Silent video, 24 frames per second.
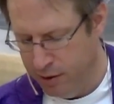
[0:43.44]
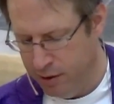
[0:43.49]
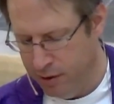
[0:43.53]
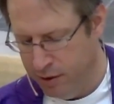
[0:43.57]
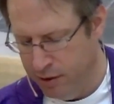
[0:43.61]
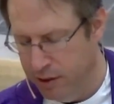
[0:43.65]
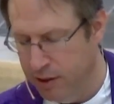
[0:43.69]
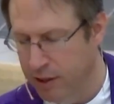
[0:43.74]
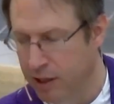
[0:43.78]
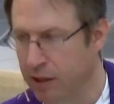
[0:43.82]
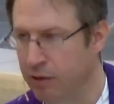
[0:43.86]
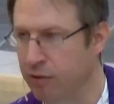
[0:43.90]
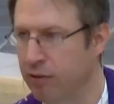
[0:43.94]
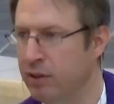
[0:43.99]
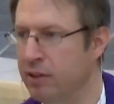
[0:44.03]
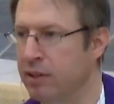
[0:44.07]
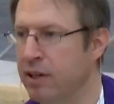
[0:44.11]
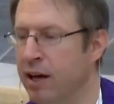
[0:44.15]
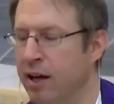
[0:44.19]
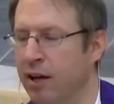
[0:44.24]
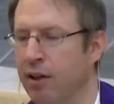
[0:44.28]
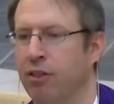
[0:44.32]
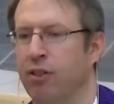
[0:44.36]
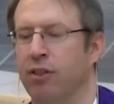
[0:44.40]
even
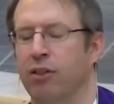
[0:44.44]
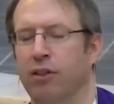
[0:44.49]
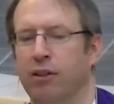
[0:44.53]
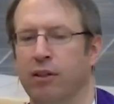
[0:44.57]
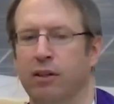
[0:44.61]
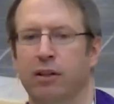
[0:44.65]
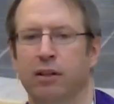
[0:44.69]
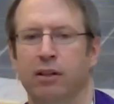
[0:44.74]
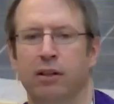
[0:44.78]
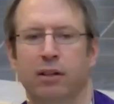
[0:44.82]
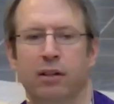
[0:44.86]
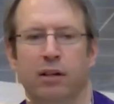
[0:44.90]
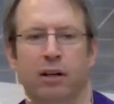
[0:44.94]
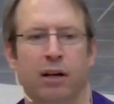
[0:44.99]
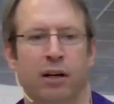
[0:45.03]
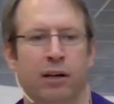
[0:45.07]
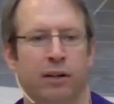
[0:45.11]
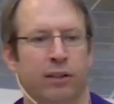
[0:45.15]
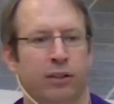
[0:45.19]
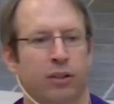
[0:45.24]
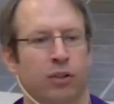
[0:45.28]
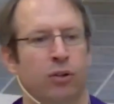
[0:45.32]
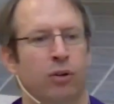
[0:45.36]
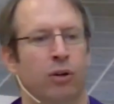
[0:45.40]
death on a
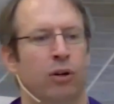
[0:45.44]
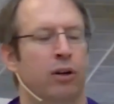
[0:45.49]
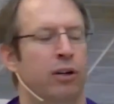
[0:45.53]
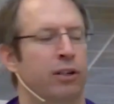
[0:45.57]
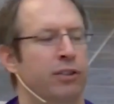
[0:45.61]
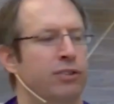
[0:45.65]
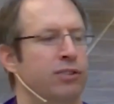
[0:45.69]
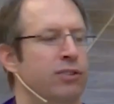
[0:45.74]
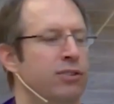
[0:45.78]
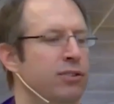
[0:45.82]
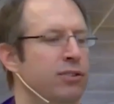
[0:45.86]
cross.